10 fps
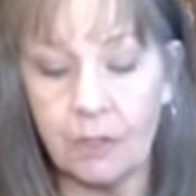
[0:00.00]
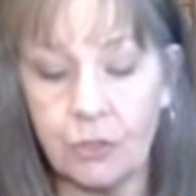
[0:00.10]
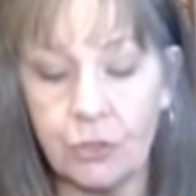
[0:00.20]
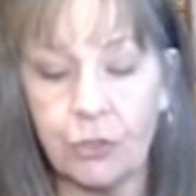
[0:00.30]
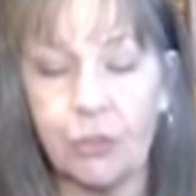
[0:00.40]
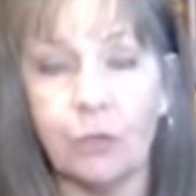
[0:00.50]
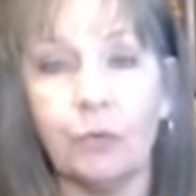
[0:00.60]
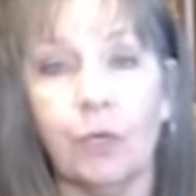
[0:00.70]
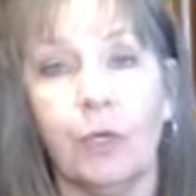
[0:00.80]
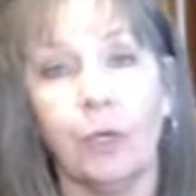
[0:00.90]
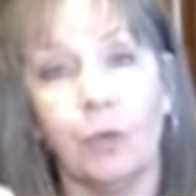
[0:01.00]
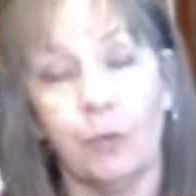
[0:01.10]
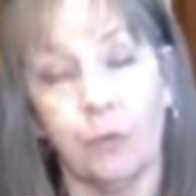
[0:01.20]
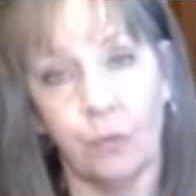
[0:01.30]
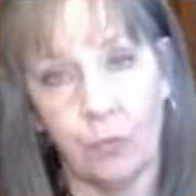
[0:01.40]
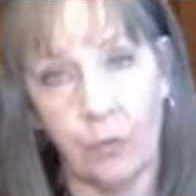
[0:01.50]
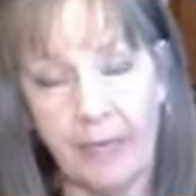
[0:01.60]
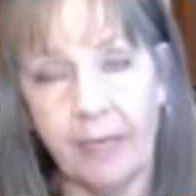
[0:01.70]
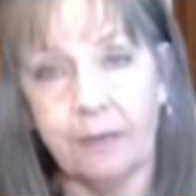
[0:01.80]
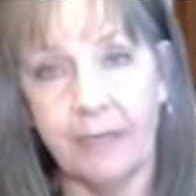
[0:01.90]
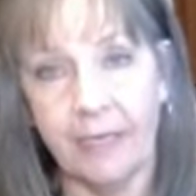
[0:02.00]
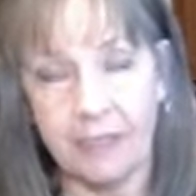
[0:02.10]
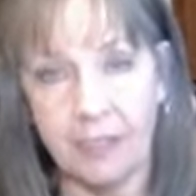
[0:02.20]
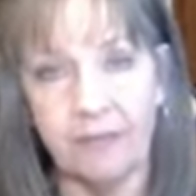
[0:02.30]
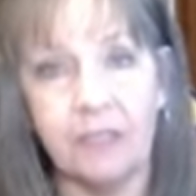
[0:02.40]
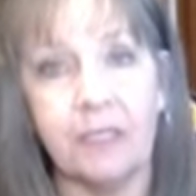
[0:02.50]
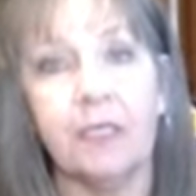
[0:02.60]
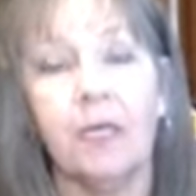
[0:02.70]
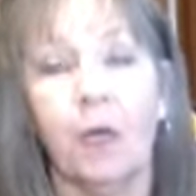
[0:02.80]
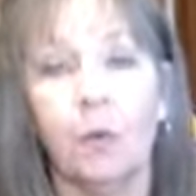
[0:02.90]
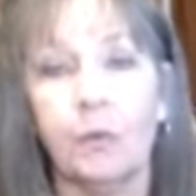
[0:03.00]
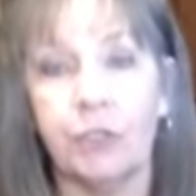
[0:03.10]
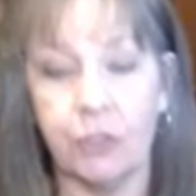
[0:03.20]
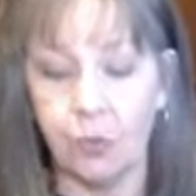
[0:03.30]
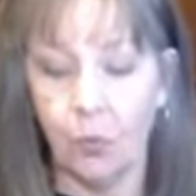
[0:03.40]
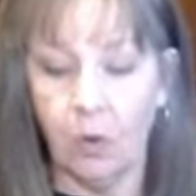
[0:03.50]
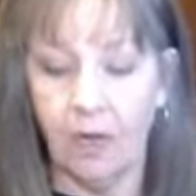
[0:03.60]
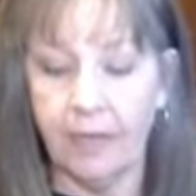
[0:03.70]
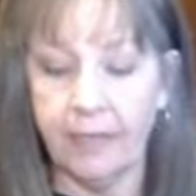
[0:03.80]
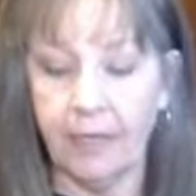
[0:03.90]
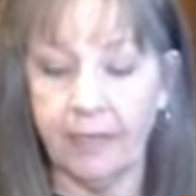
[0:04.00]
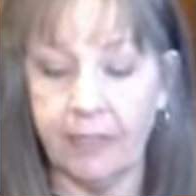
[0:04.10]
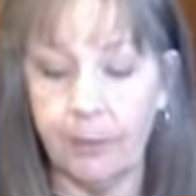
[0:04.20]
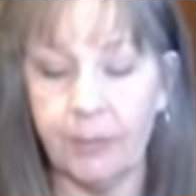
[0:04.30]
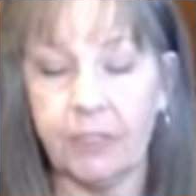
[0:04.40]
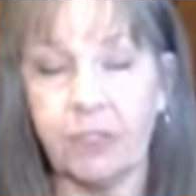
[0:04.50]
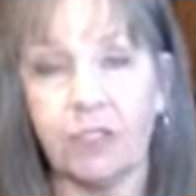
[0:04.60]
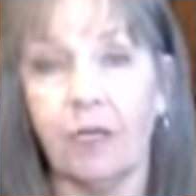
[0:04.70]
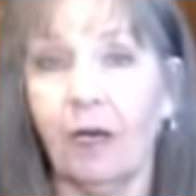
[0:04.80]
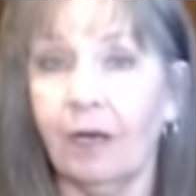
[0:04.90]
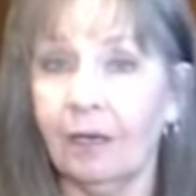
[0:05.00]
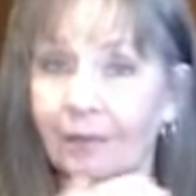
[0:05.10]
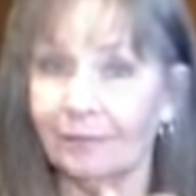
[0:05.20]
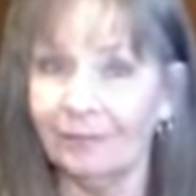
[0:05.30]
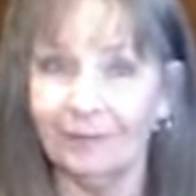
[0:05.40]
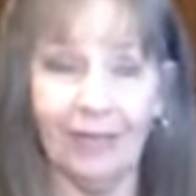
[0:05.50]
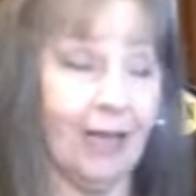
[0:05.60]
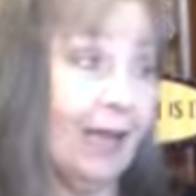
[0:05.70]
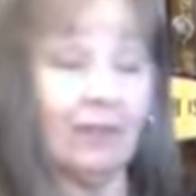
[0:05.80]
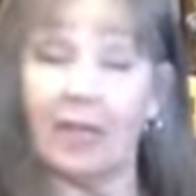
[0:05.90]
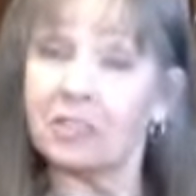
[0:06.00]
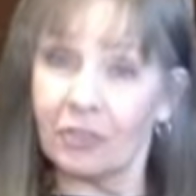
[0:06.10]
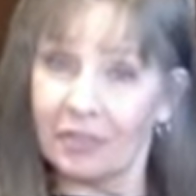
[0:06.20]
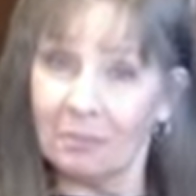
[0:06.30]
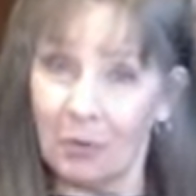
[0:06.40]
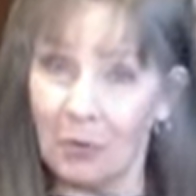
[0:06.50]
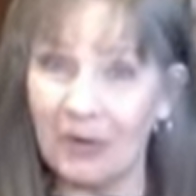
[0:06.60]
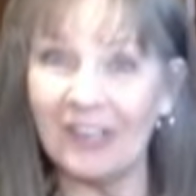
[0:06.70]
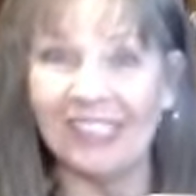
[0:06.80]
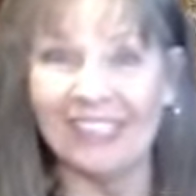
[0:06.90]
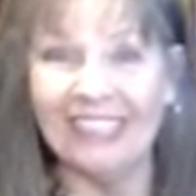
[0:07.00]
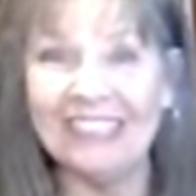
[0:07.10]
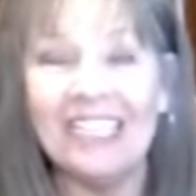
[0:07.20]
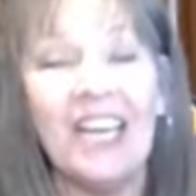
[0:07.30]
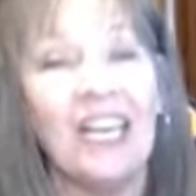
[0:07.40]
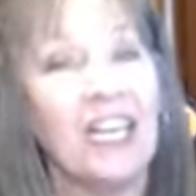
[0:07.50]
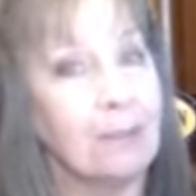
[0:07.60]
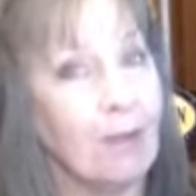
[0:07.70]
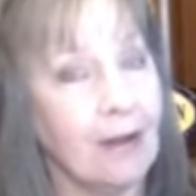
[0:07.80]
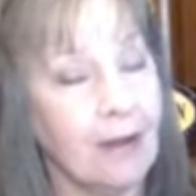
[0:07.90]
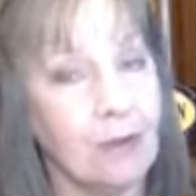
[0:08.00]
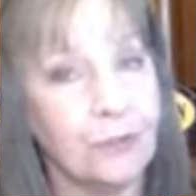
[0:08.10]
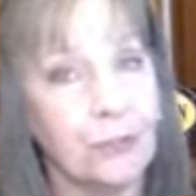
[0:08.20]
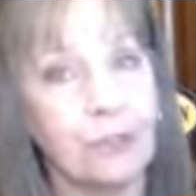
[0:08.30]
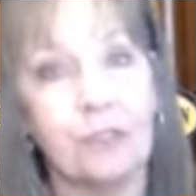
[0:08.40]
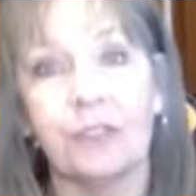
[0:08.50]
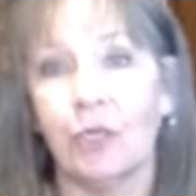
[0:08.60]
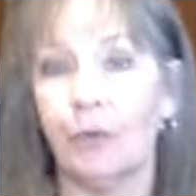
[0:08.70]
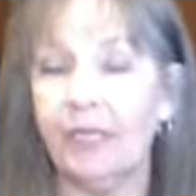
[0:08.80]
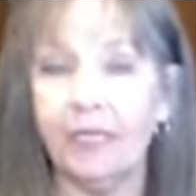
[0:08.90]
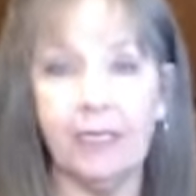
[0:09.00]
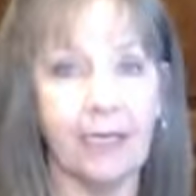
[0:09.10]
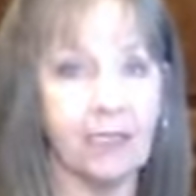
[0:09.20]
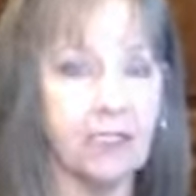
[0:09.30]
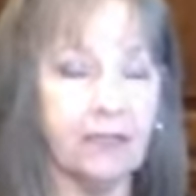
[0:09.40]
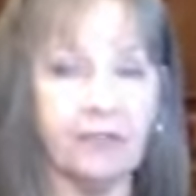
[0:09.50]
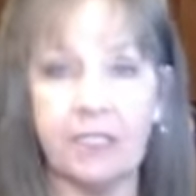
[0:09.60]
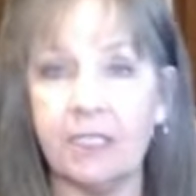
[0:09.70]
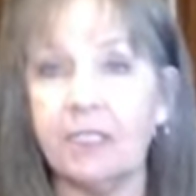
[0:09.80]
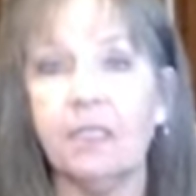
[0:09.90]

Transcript: to repel negativity, which is why I keep it. I have actually more in my altar. So any negativity,